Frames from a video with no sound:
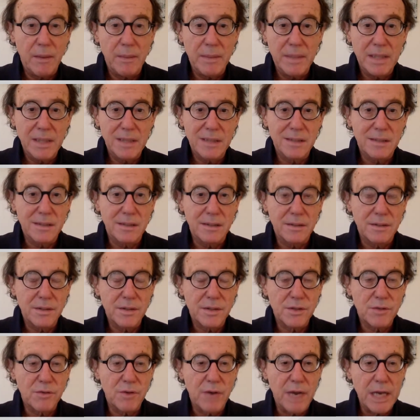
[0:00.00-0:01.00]
I mean, it's a
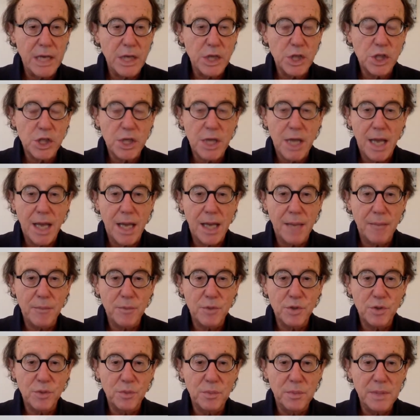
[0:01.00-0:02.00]
strange
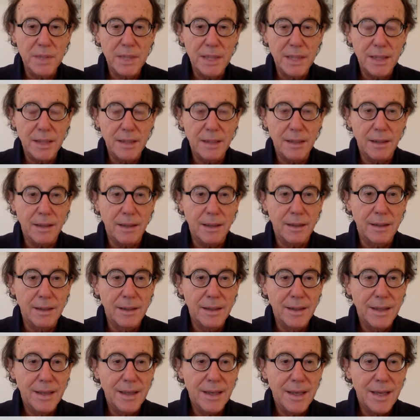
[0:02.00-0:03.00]
time to be
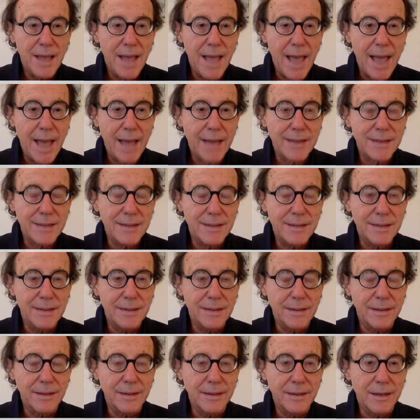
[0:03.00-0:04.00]

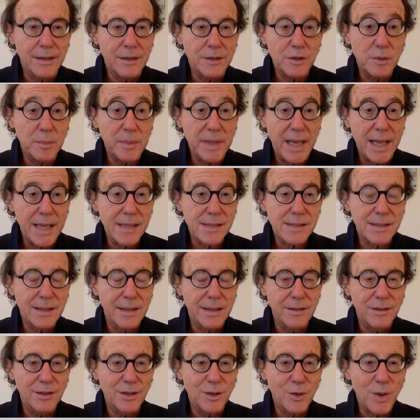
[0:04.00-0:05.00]
asking
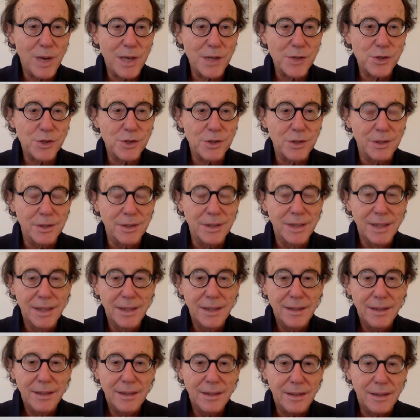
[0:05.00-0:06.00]
the question,
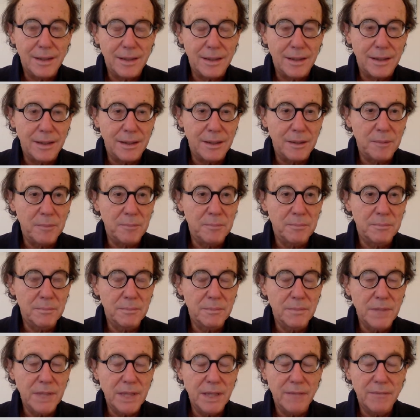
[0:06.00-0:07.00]

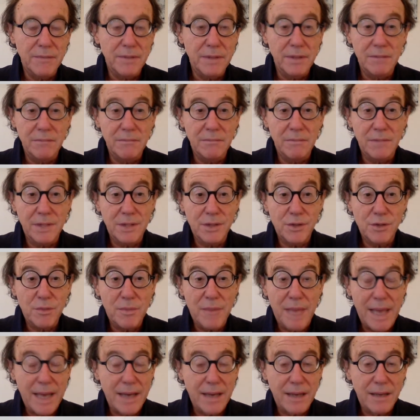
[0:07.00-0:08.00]
given the
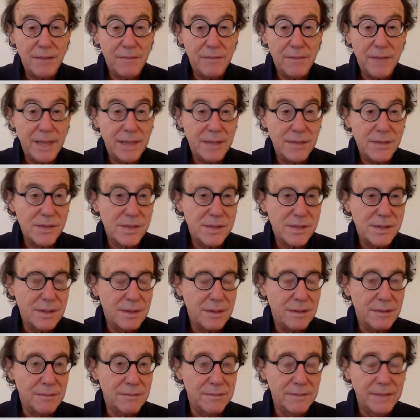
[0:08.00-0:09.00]
dramatic events
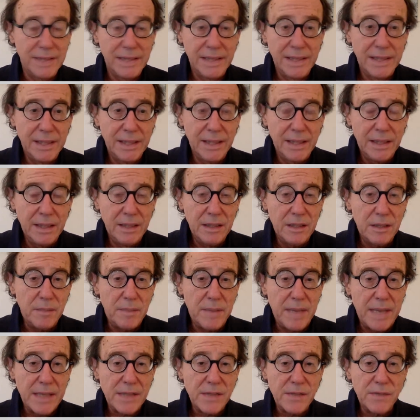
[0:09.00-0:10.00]
of the
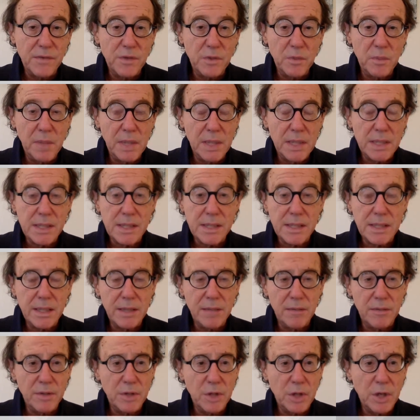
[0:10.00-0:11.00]
past few months
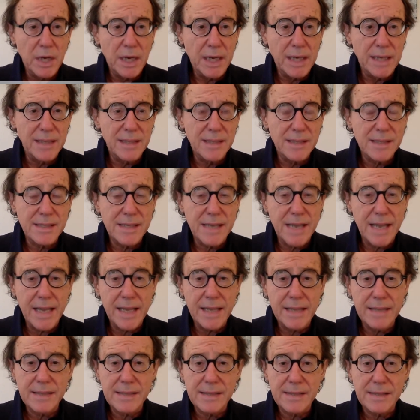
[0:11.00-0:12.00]
here in the United
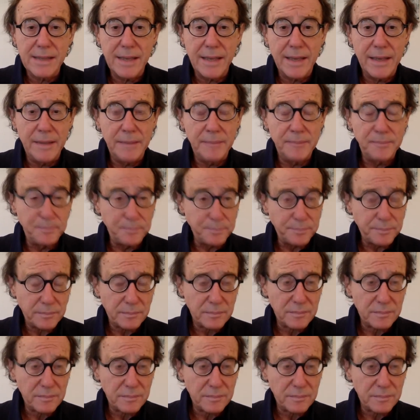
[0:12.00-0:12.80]
States and